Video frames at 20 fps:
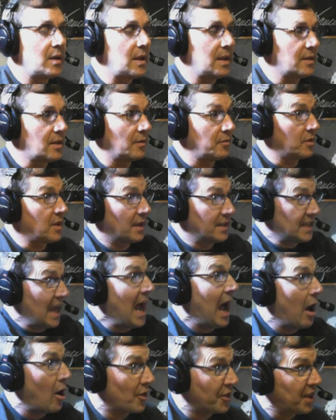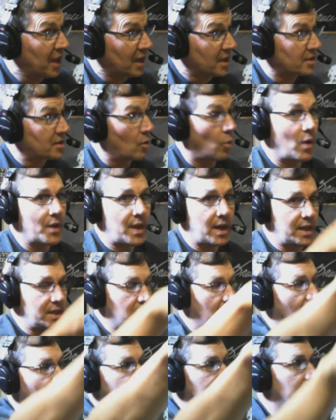The towel thing is the one that he
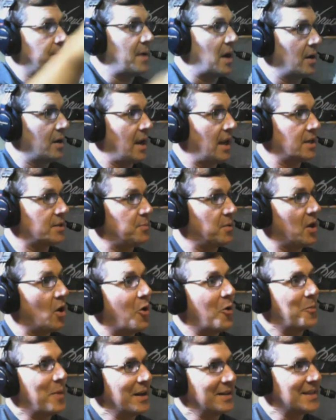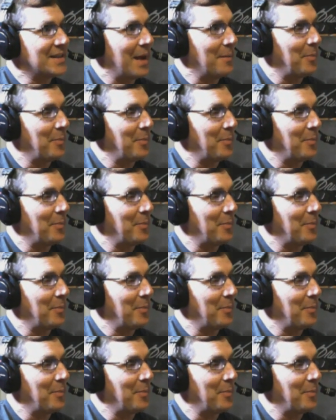talks about in HBO about Don